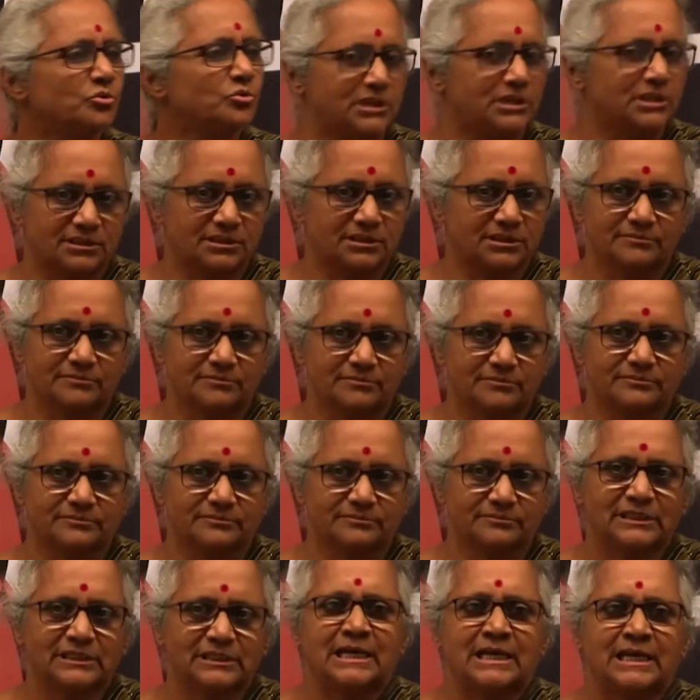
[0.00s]
And
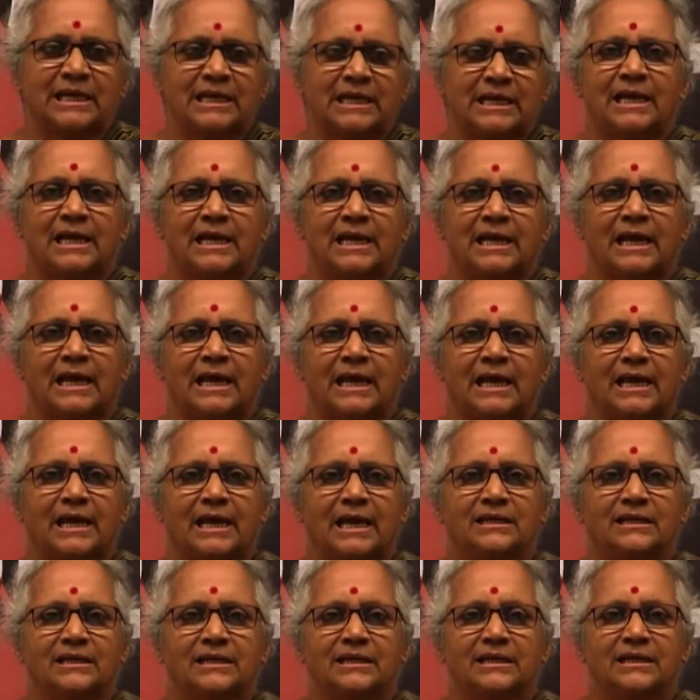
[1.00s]
in that
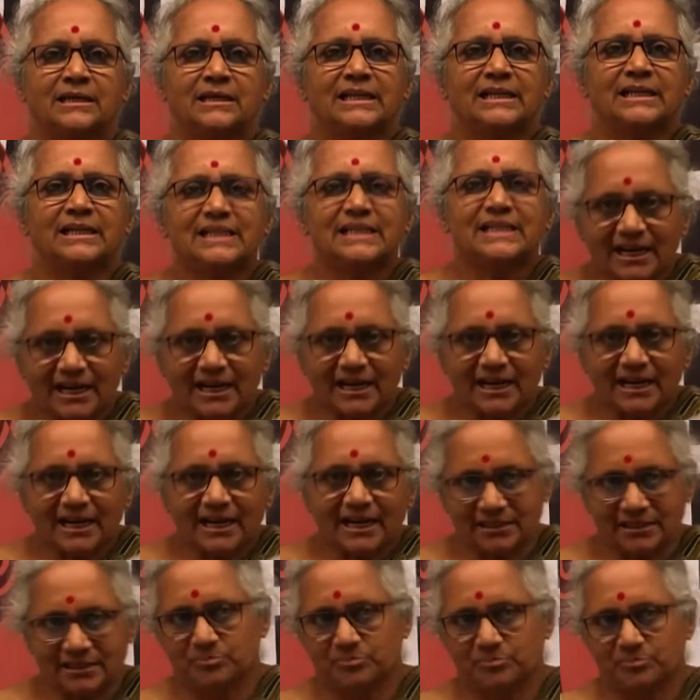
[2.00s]
process of data grab,
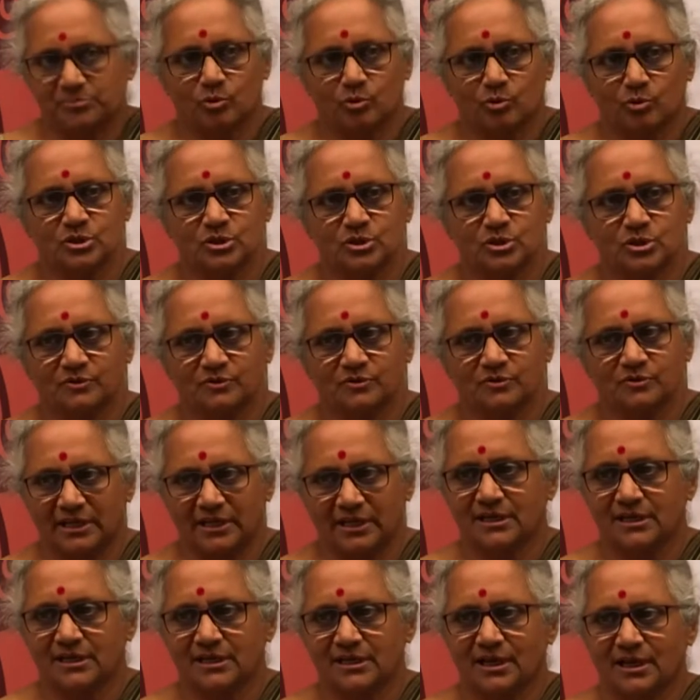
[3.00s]
I mean, we talk about the
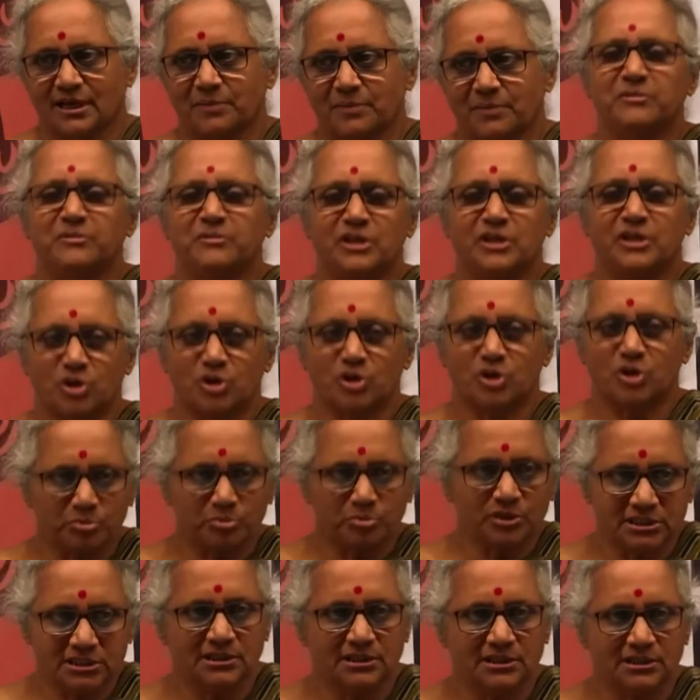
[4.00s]
digital divide,
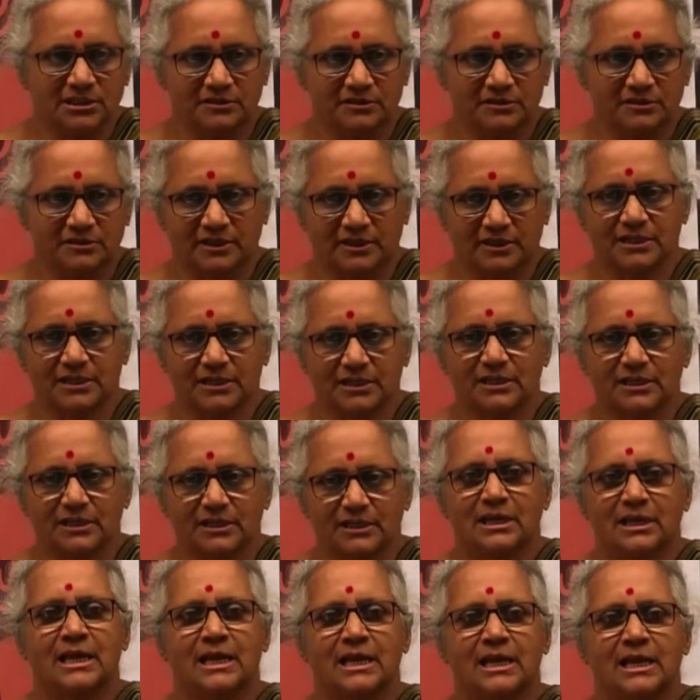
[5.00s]
and I think one
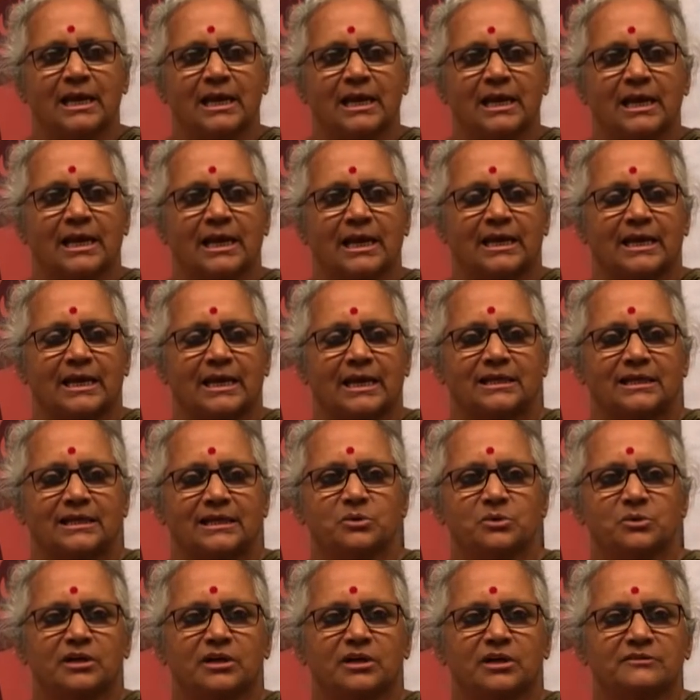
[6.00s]
of the
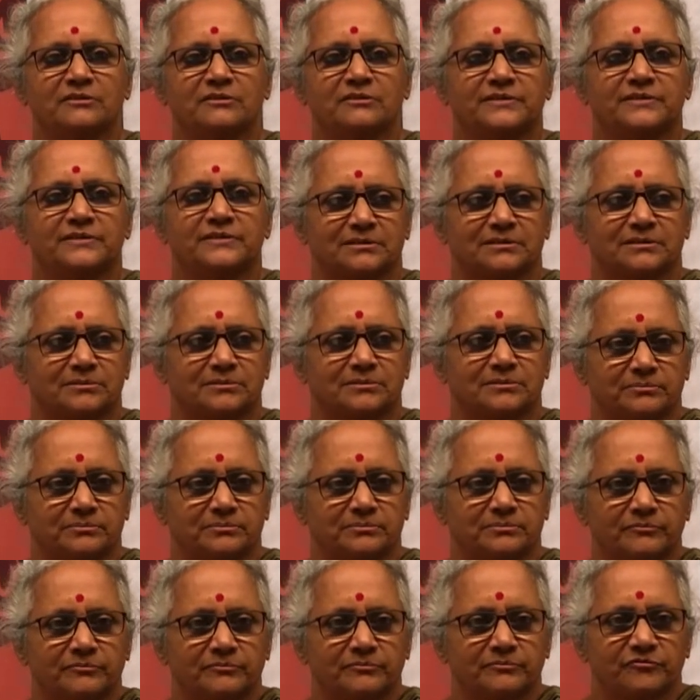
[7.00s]
very
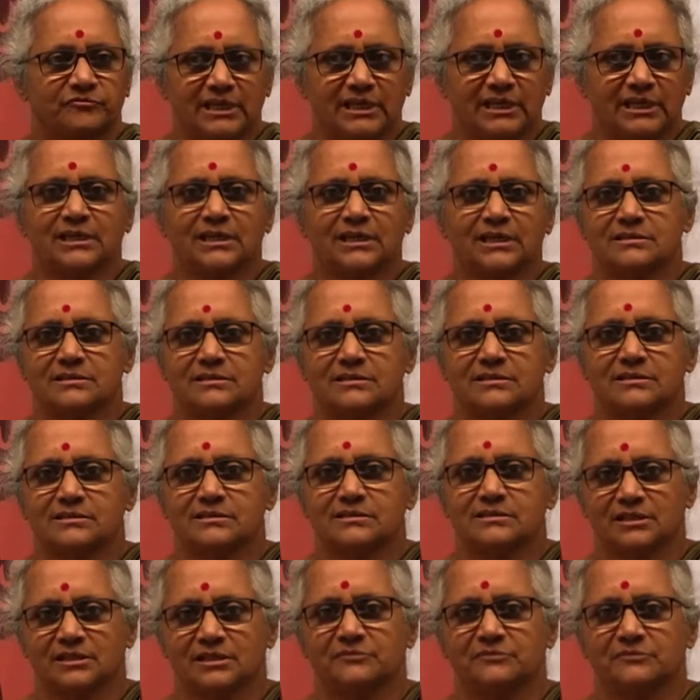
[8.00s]
significant things of the digital
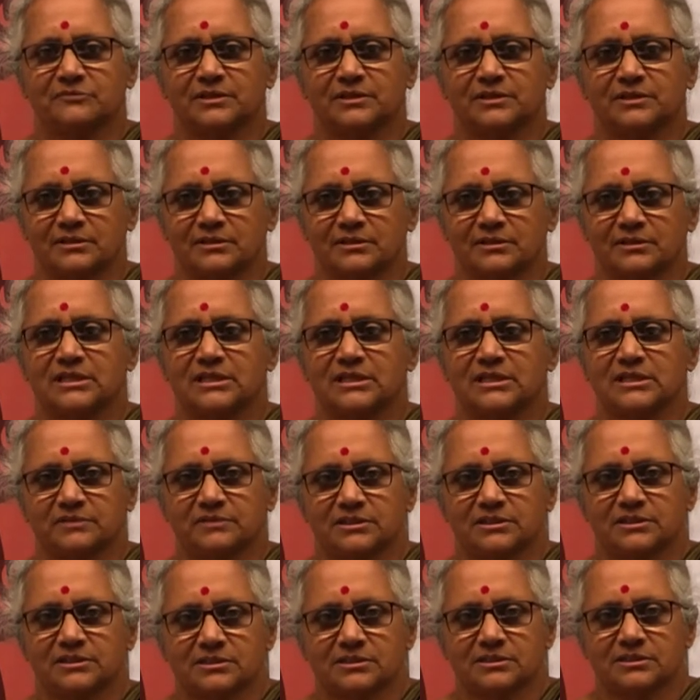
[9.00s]
divide is
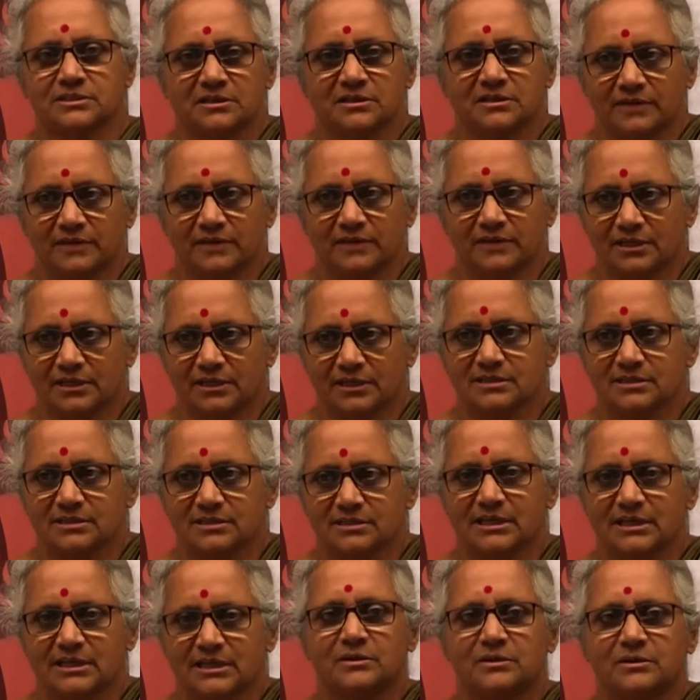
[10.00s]
that people who
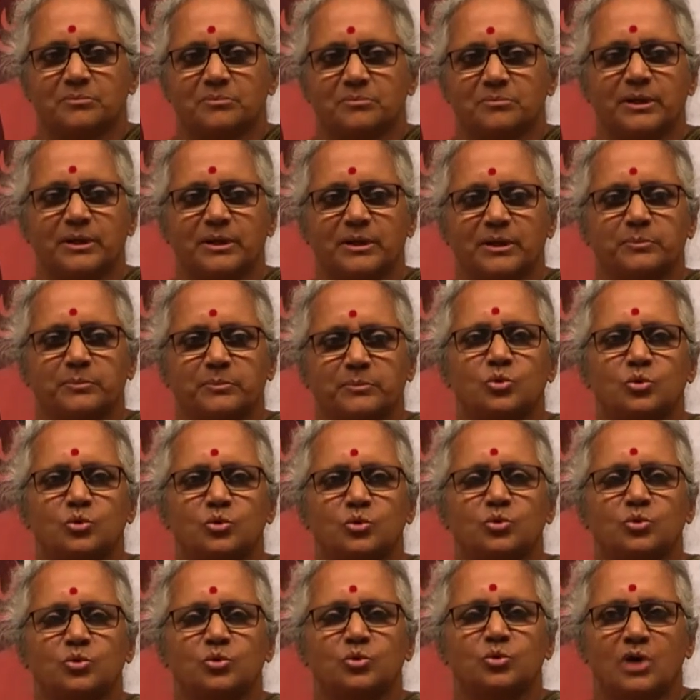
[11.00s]
are
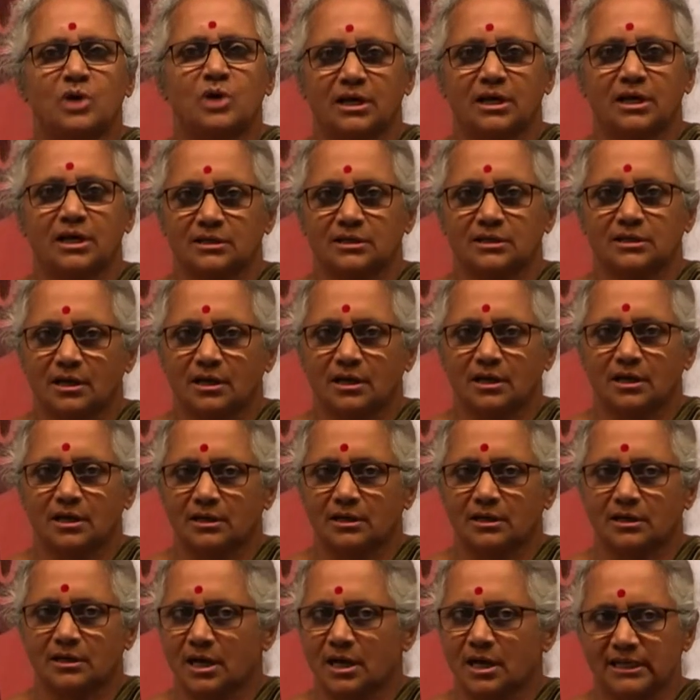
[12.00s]
unable to control the
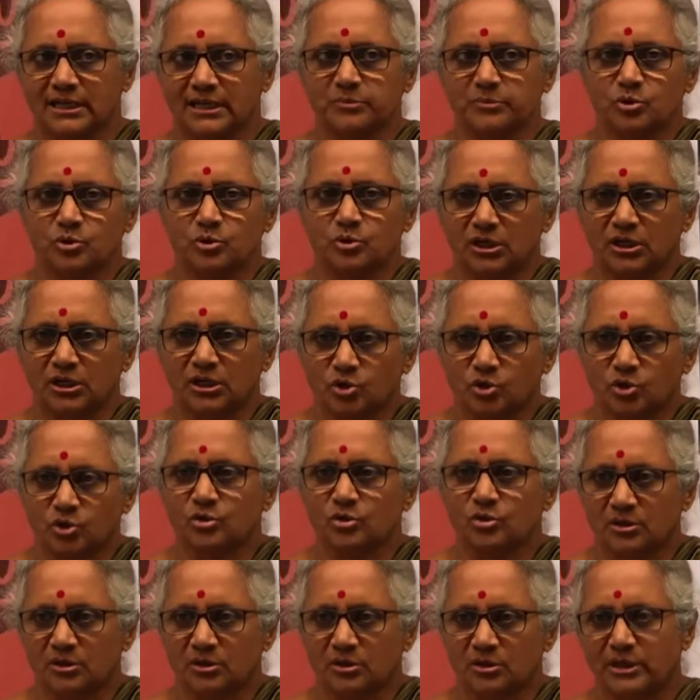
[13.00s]
way in which data
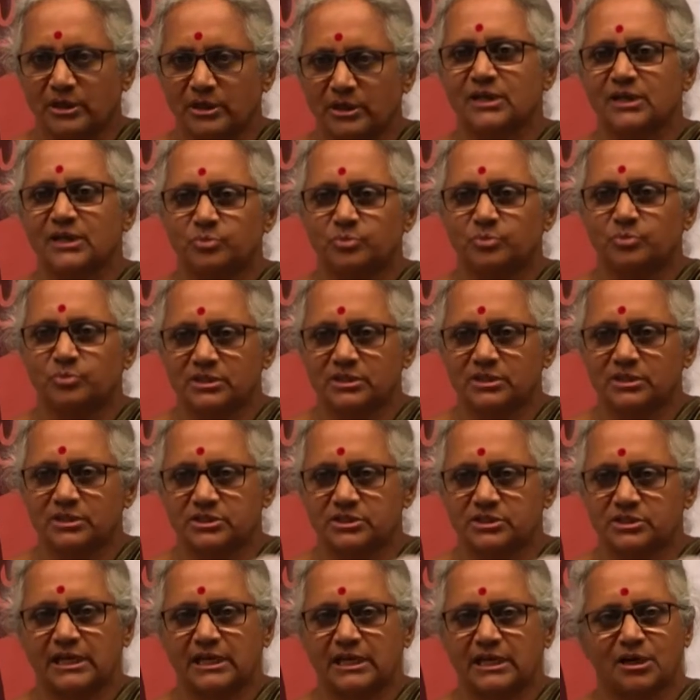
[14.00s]
about them is getting
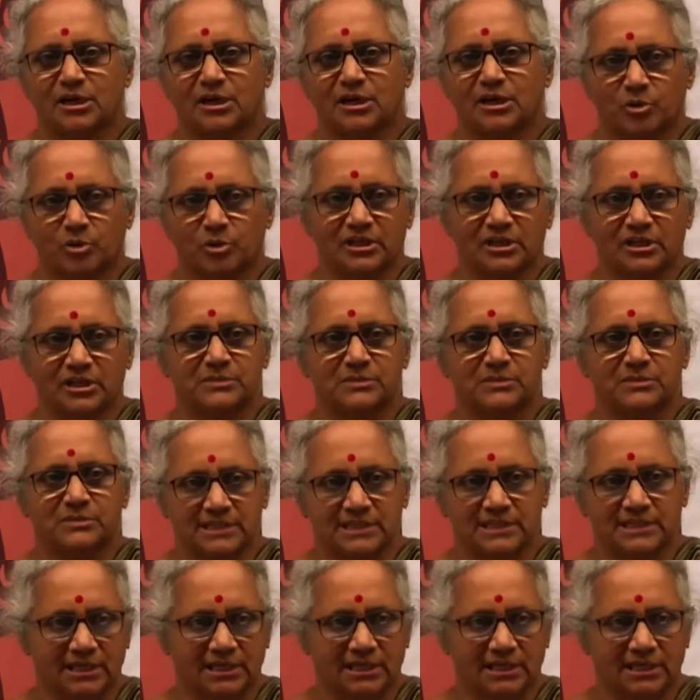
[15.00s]
uploaded